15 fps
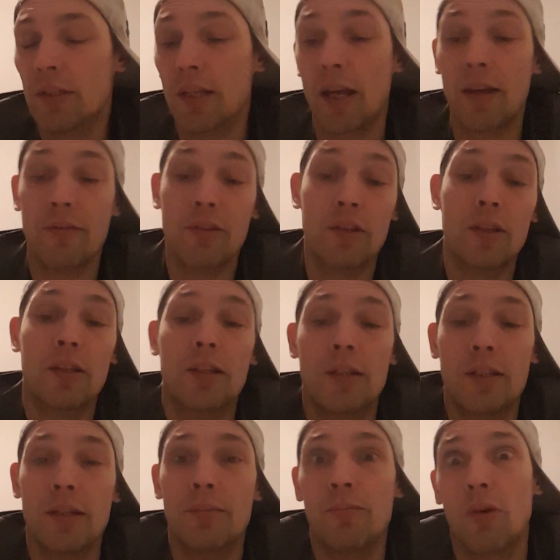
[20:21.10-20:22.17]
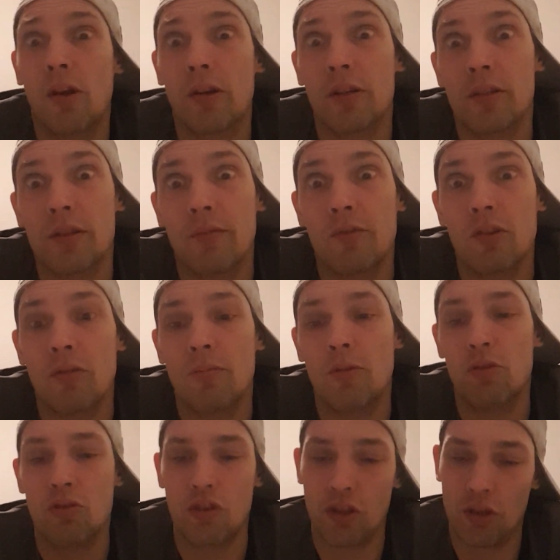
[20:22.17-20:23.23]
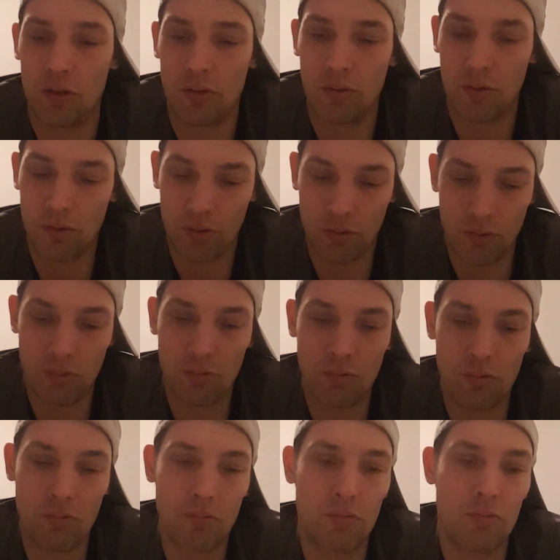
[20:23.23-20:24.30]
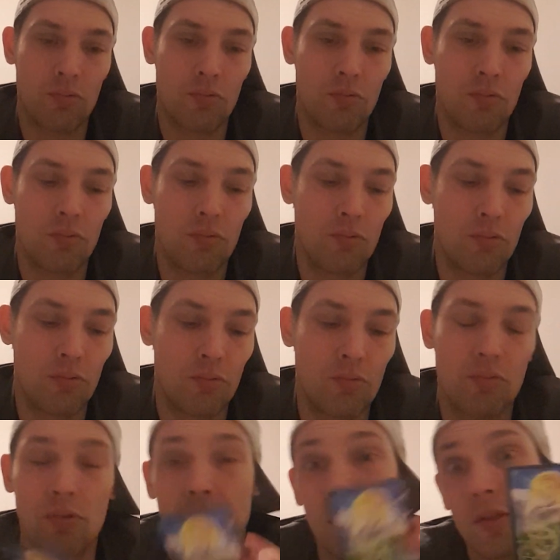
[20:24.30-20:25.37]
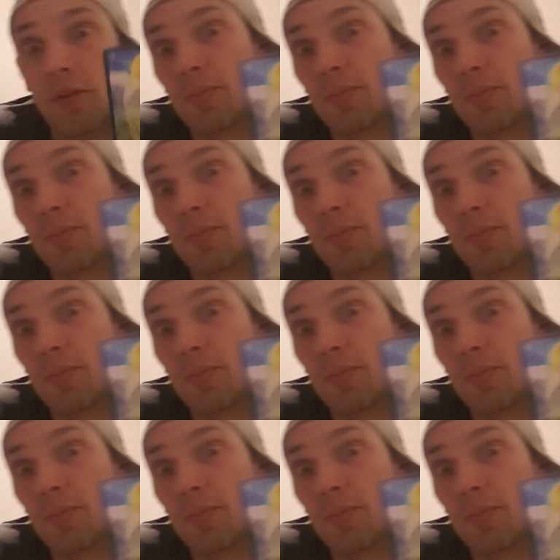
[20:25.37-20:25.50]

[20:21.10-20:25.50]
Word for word: dive into the deep waters of your emotions. Mm -hmm. And